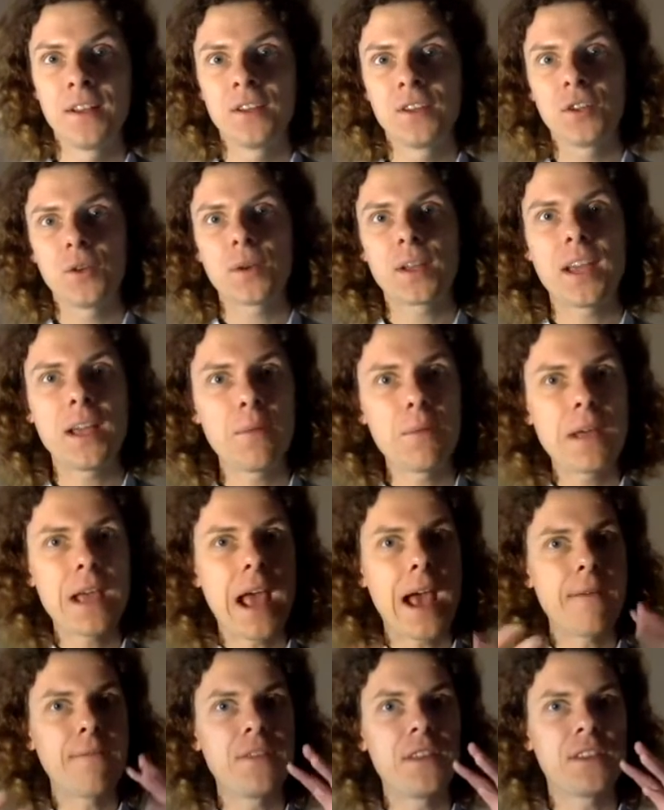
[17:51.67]
So again, we
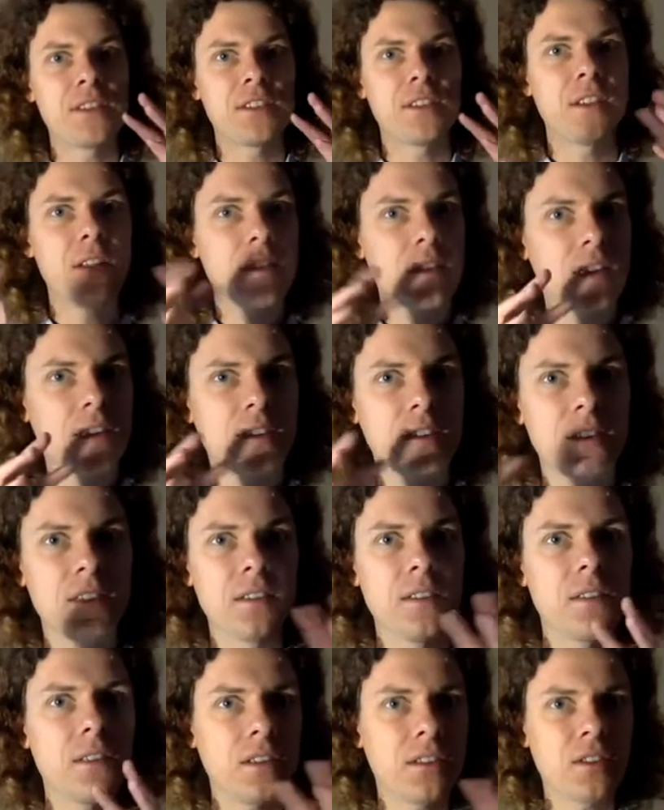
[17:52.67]
have this
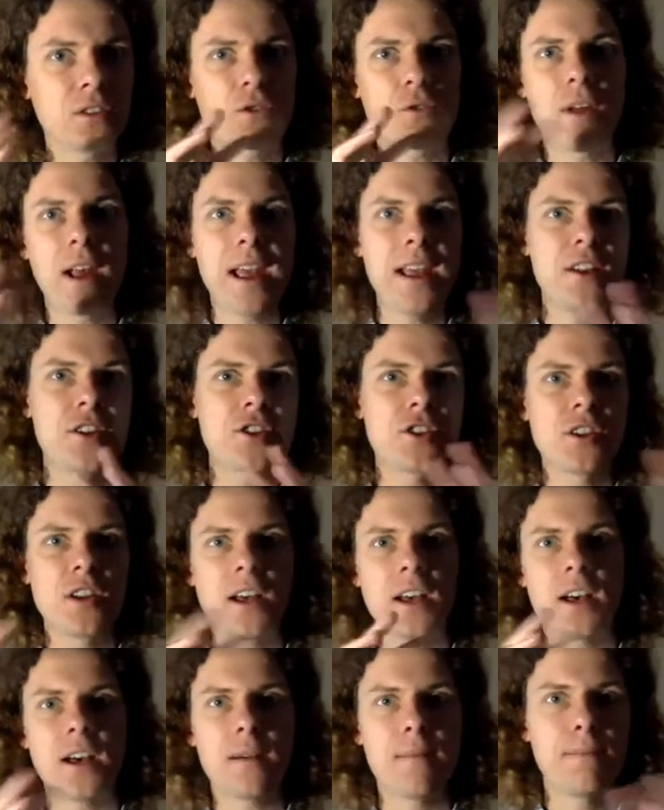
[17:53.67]
strange
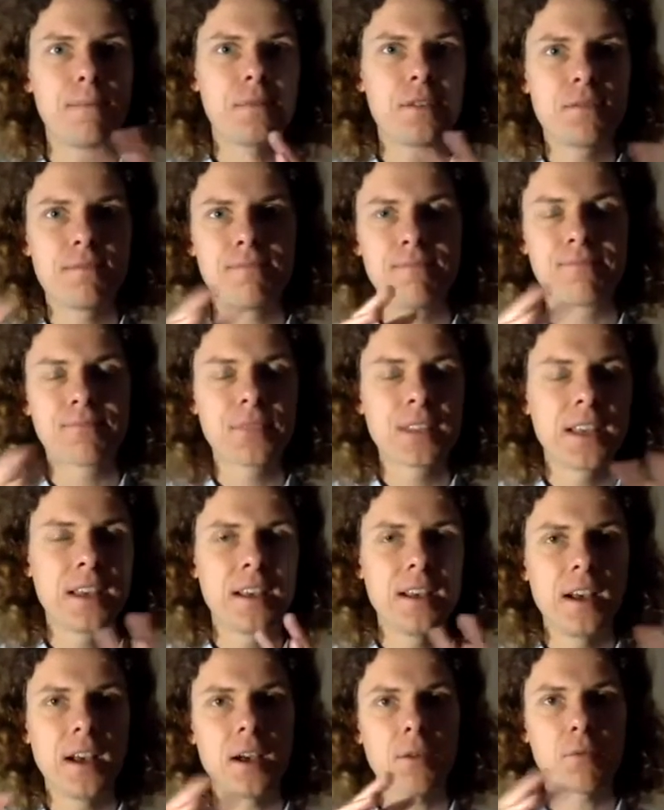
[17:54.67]

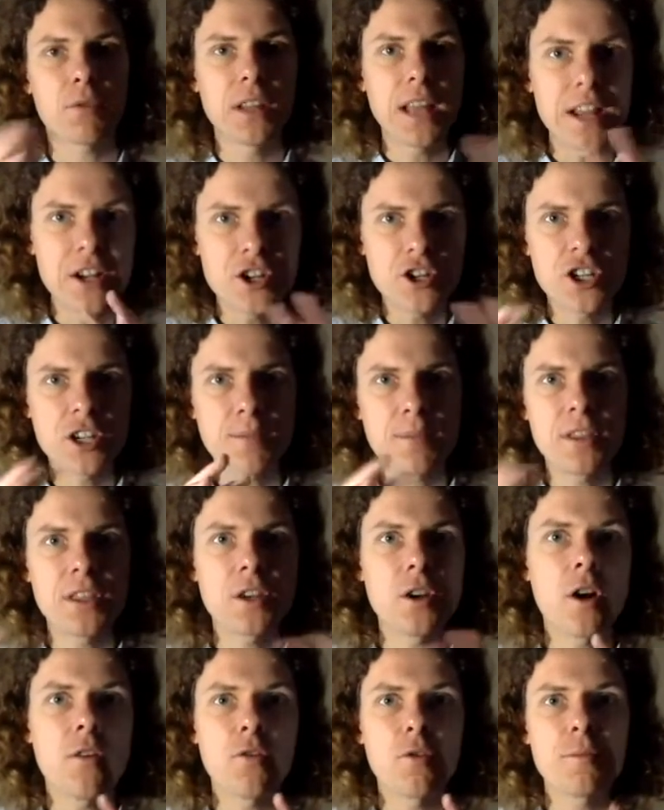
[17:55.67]
relationship in the
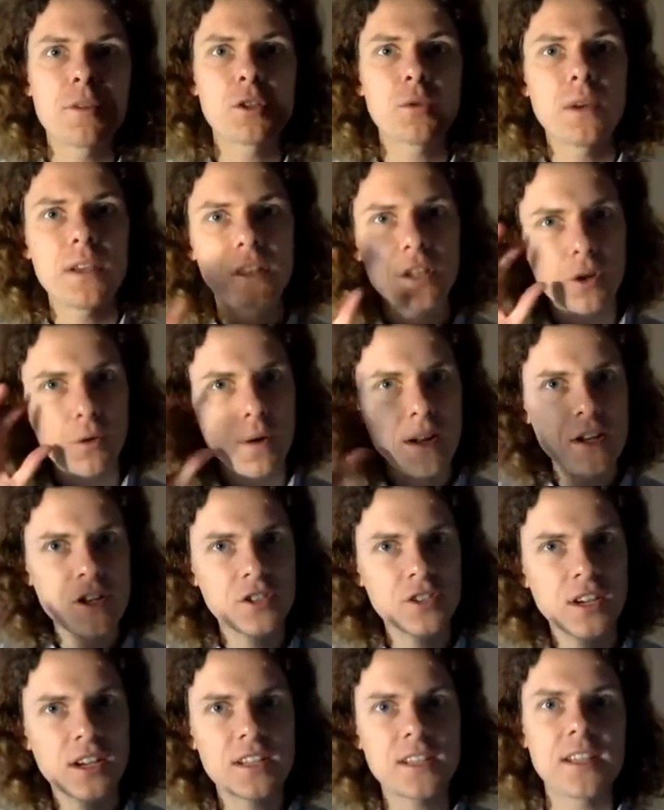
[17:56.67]
novel between the
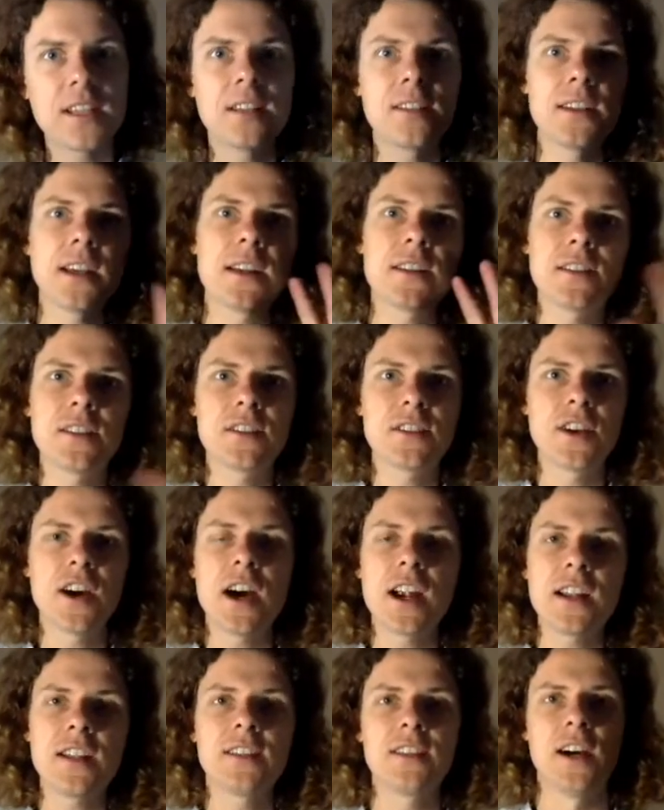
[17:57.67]
creature's ideas and
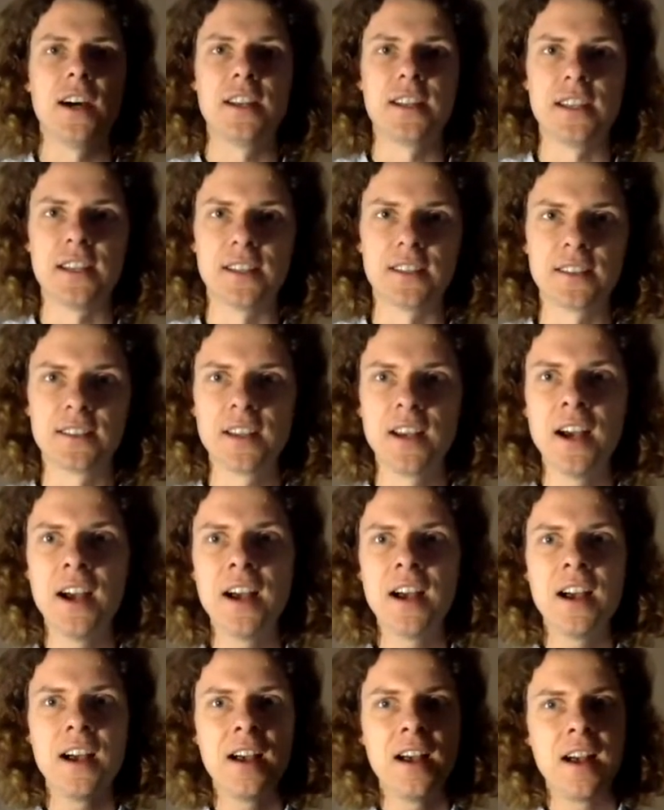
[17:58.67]
society's ideas.
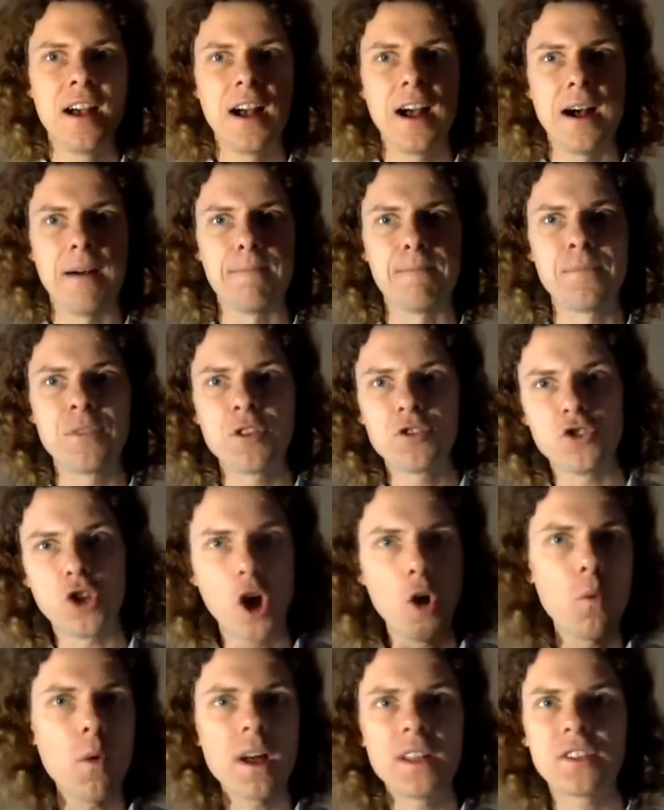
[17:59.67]

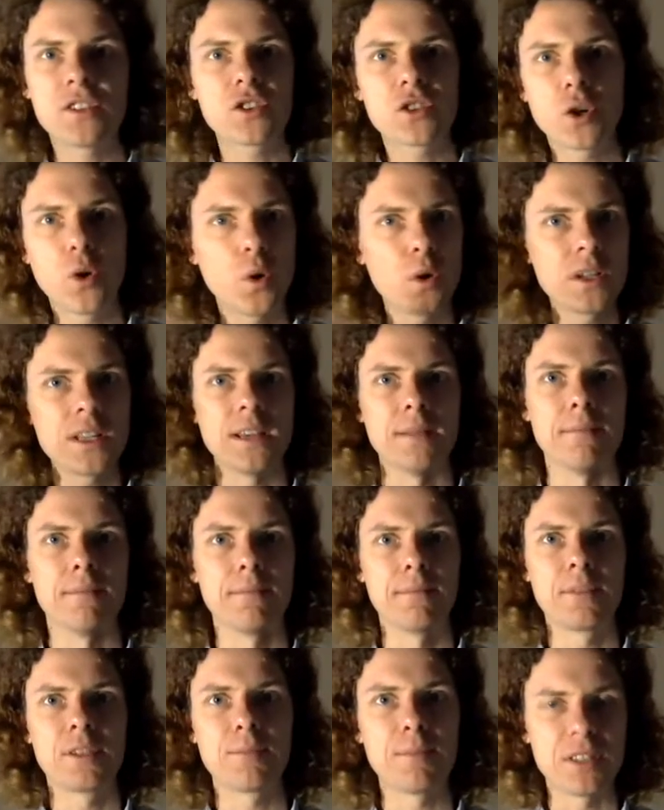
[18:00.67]
No one's taught
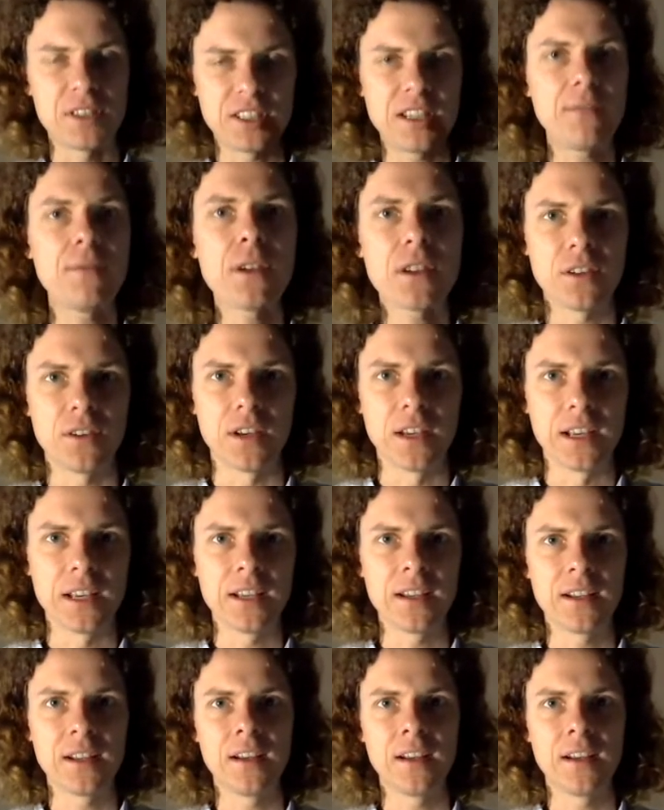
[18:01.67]
him specifically